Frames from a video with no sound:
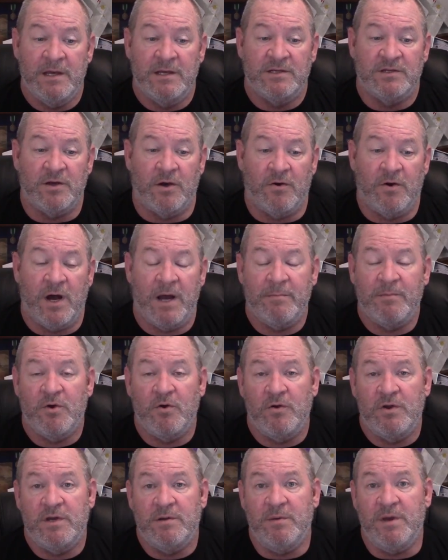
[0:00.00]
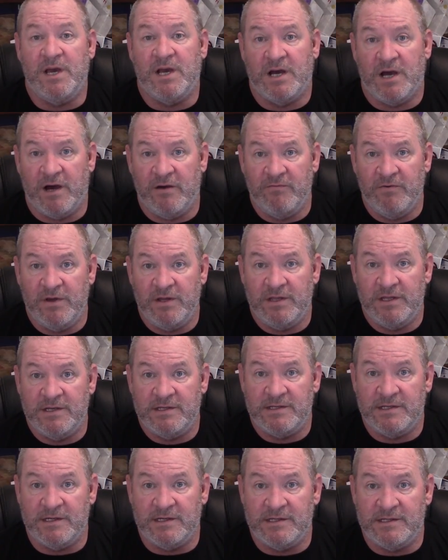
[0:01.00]
So I'm going to be covering
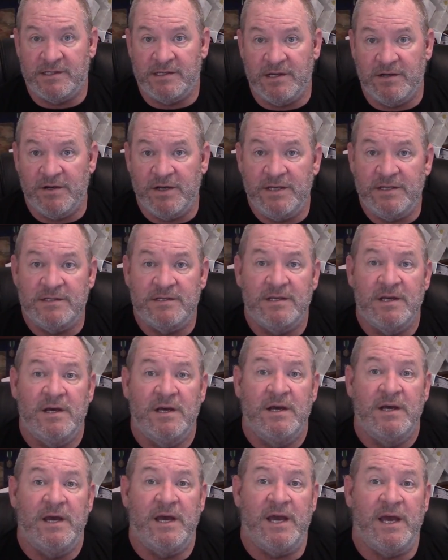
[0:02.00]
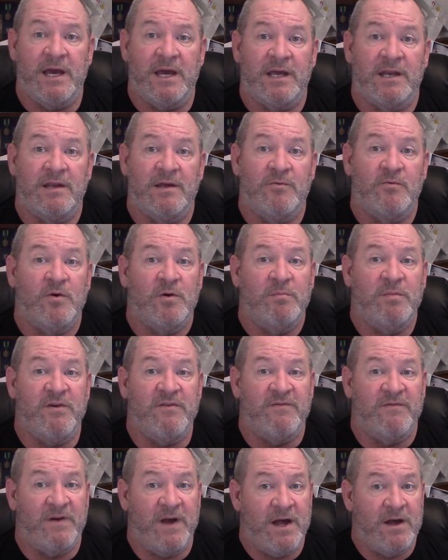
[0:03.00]
this in a series, and it will
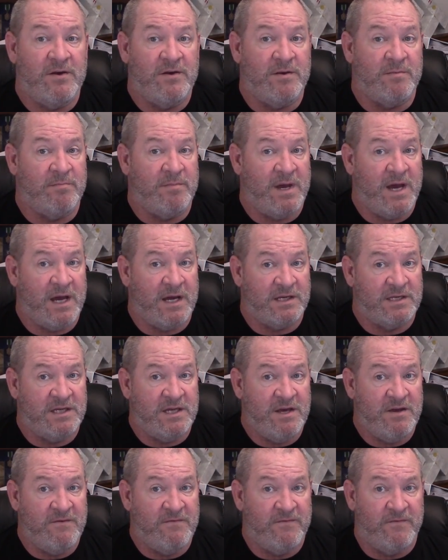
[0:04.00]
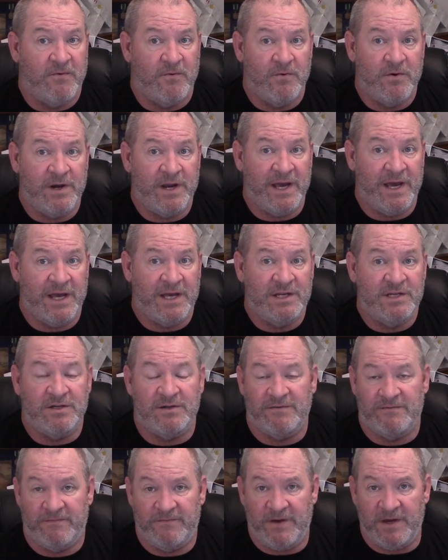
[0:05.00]
be found in MACTFORDEDGE
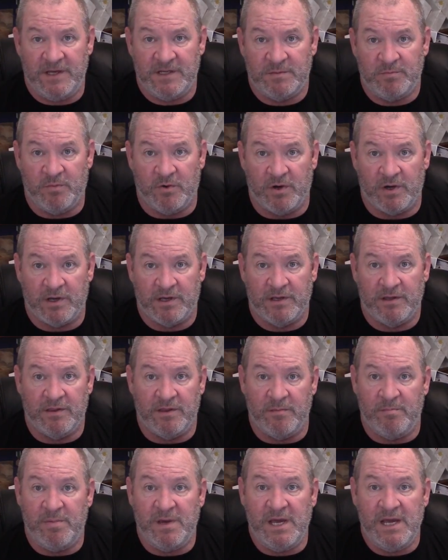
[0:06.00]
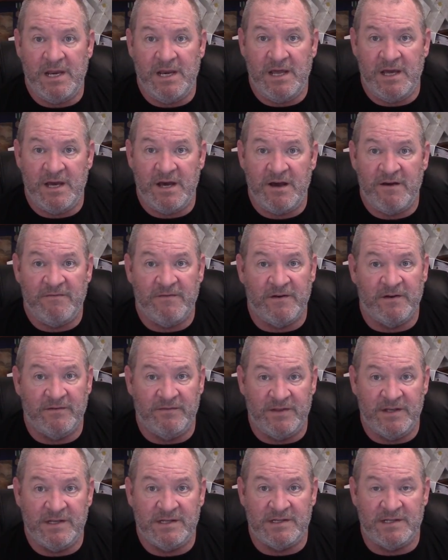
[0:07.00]
on Facebook. The PDF
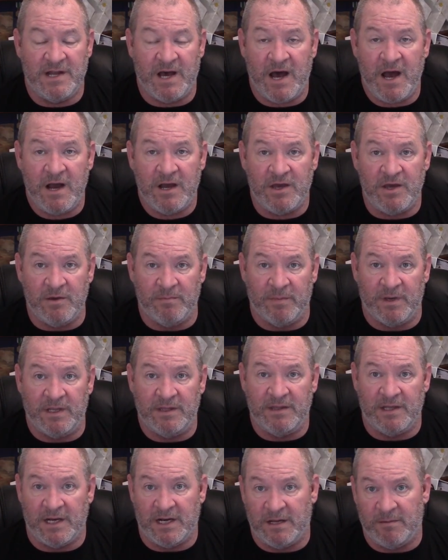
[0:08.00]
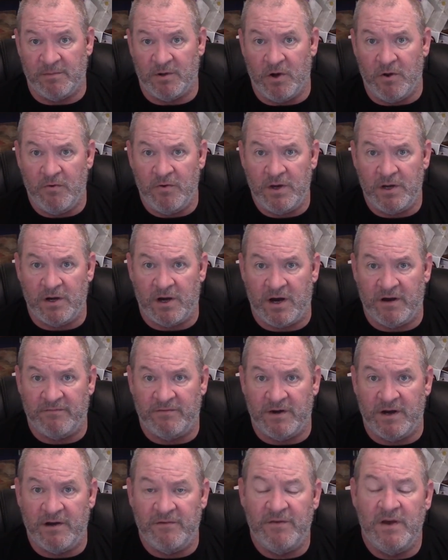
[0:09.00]
of this document that I'm going
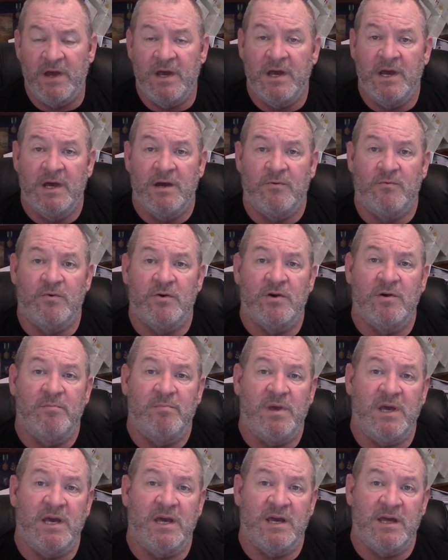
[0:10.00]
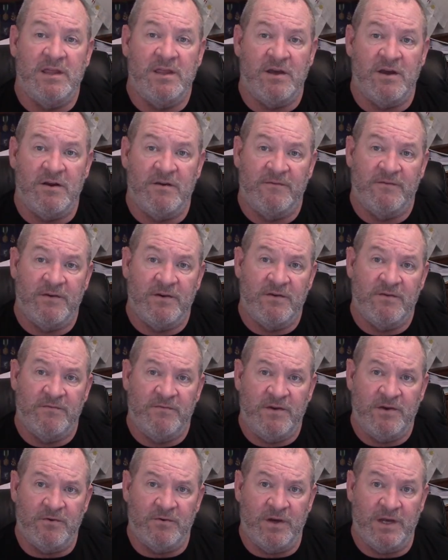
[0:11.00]
off of will be in there for your
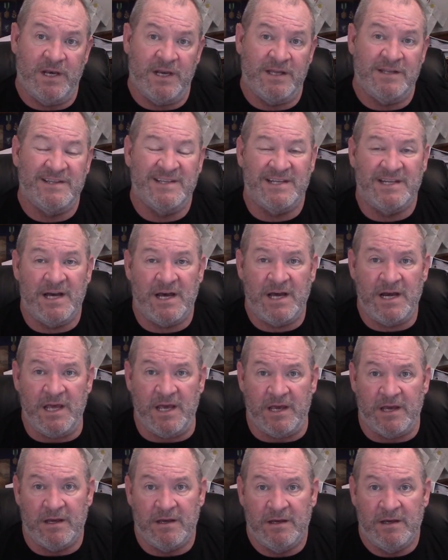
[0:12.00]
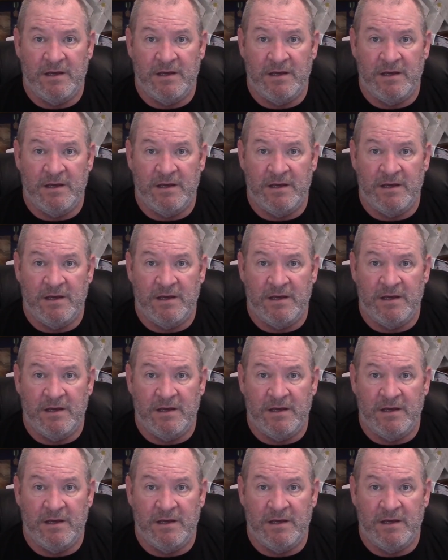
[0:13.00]
viewing and study.